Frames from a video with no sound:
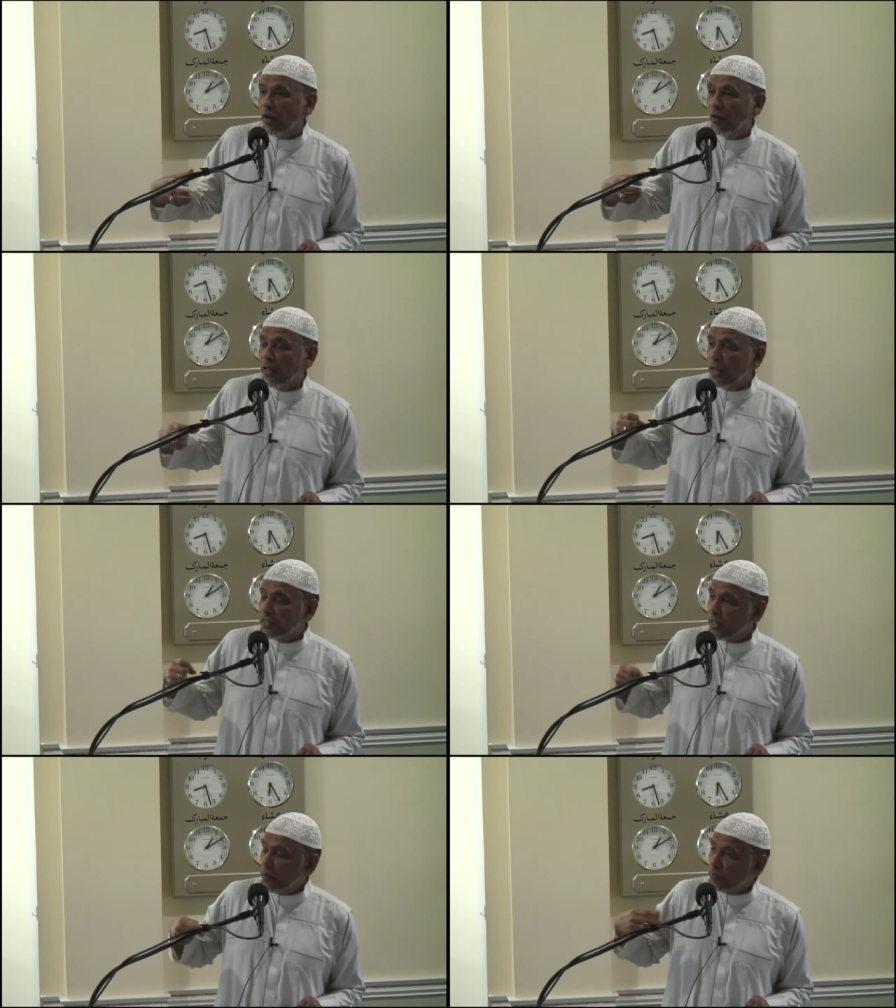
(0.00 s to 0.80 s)

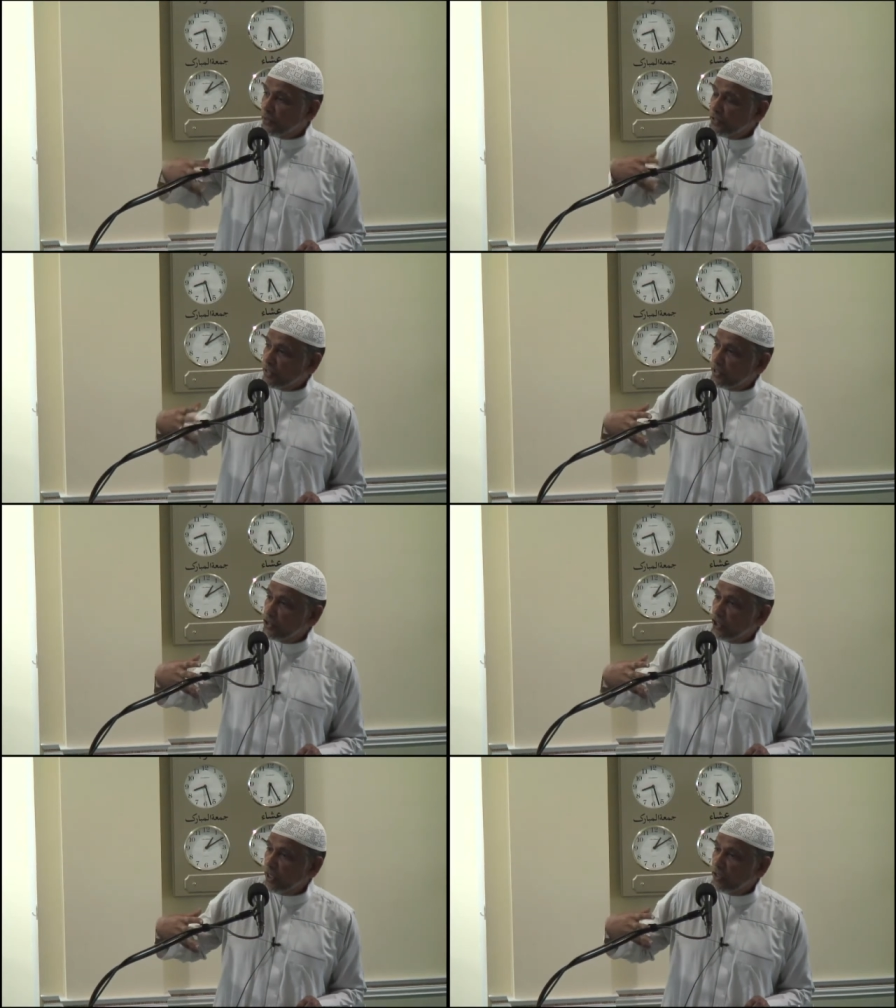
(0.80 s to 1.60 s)
unless that
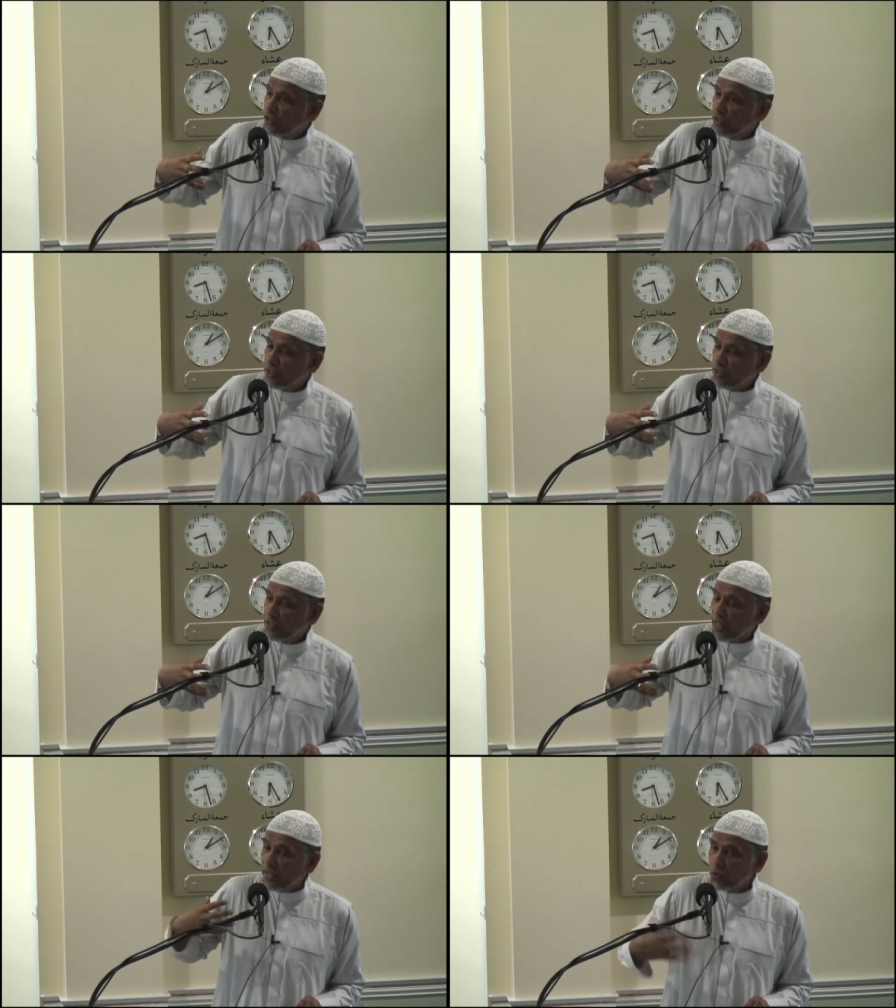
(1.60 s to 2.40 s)
person changes
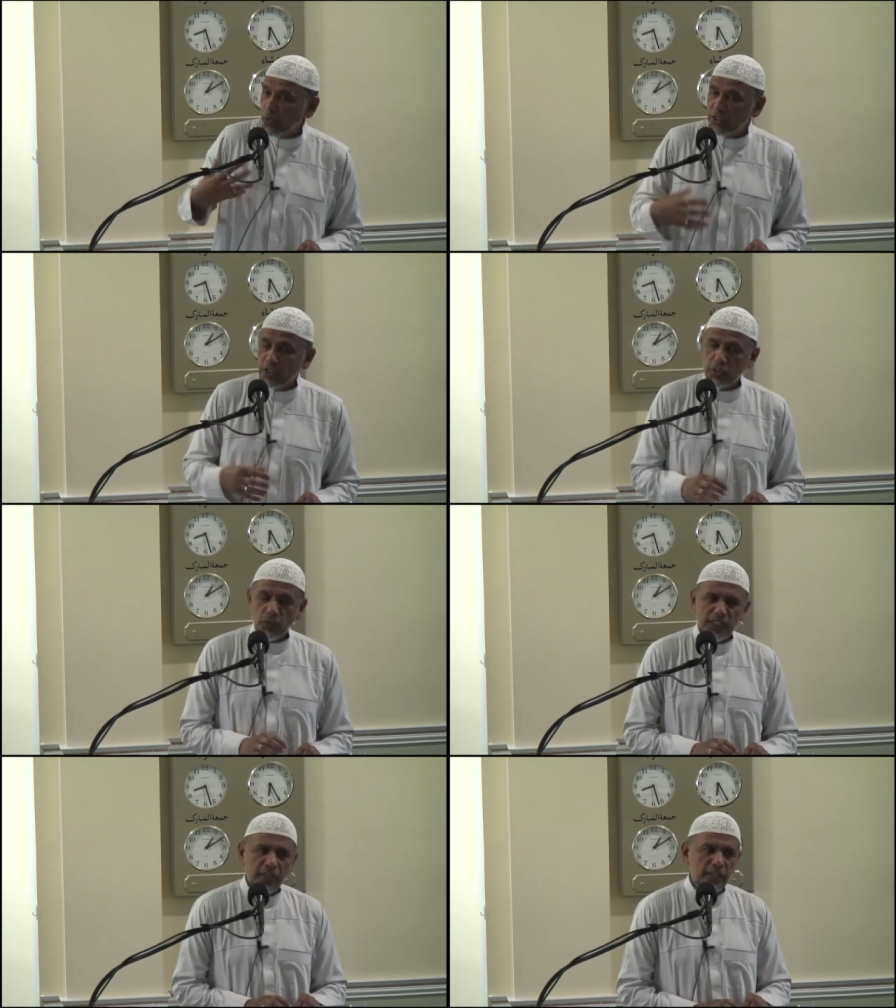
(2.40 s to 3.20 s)
that which is
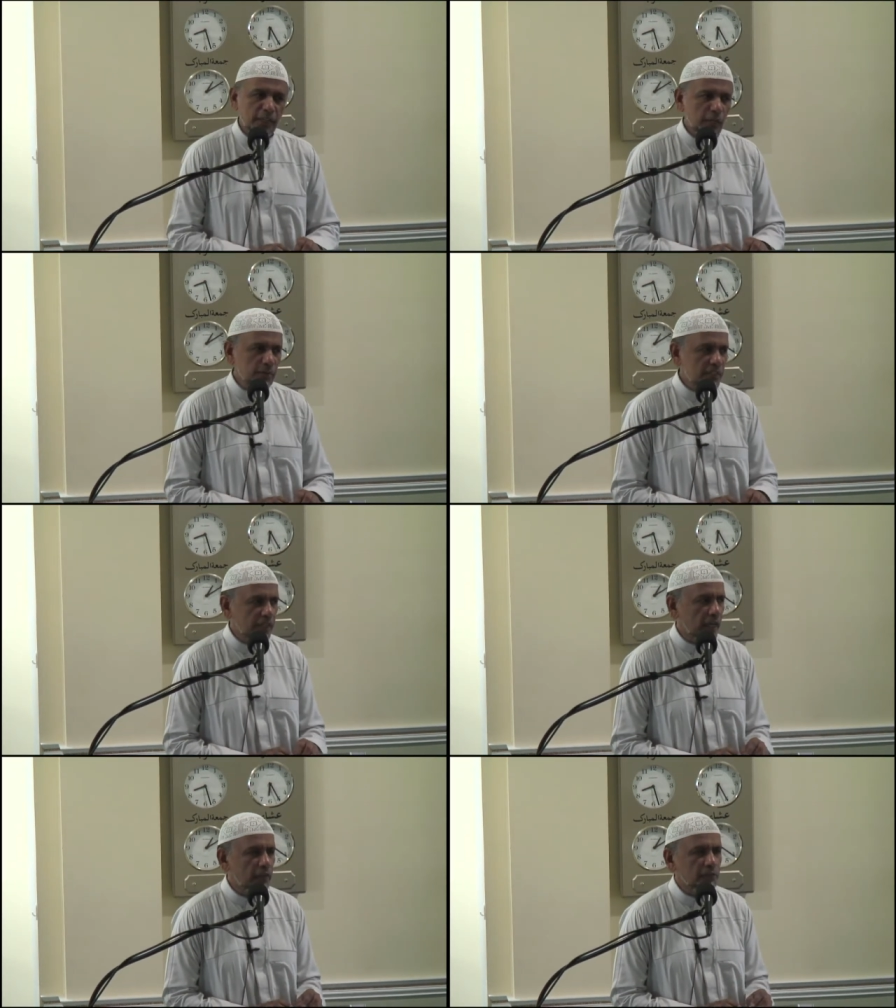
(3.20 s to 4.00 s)
within
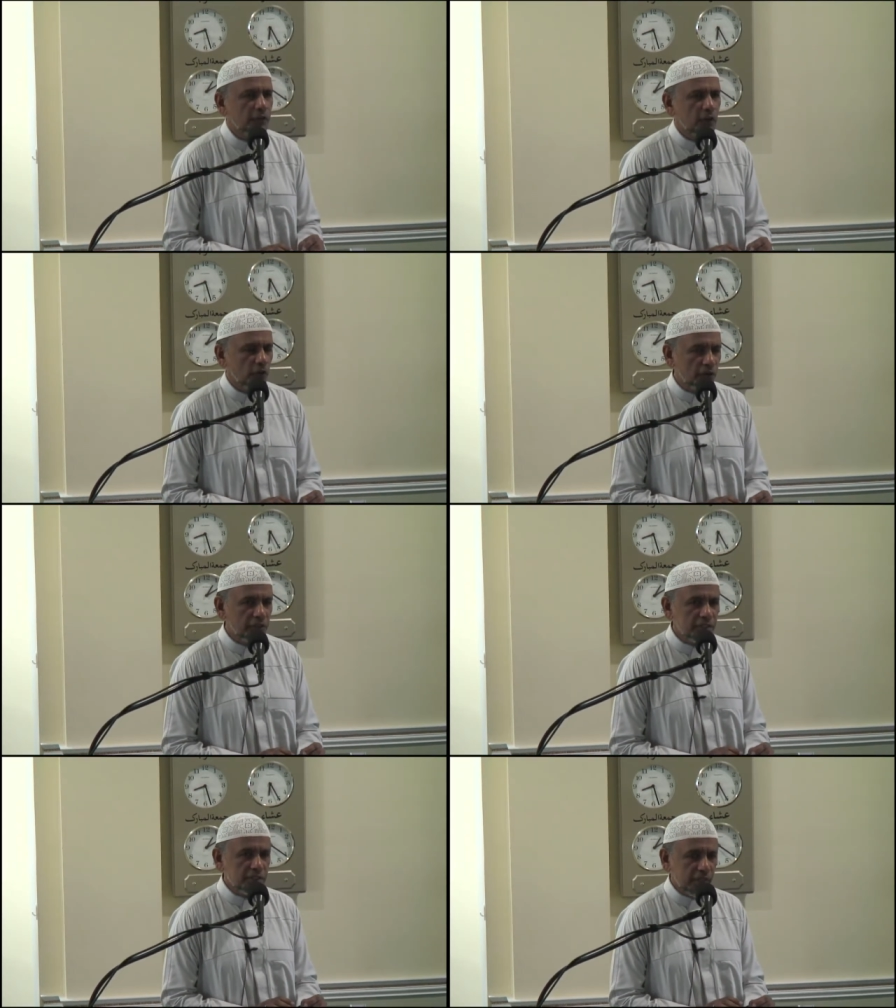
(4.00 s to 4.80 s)
himself or
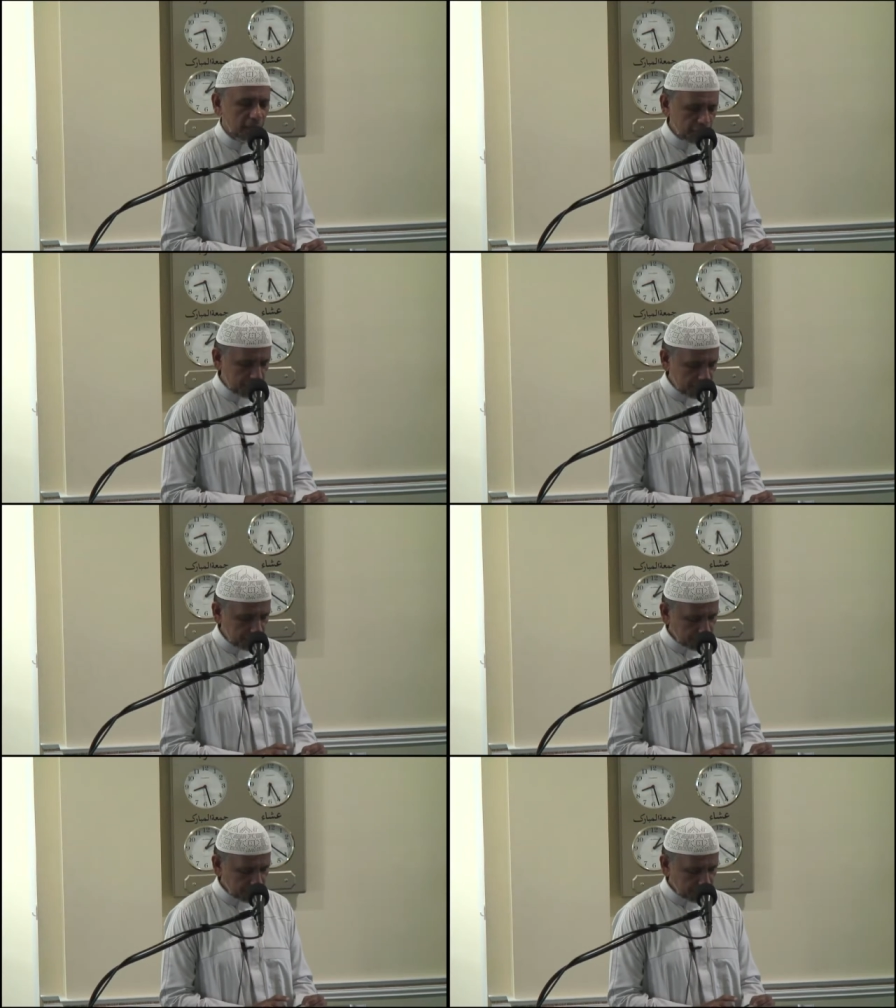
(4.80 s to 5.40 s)
herself.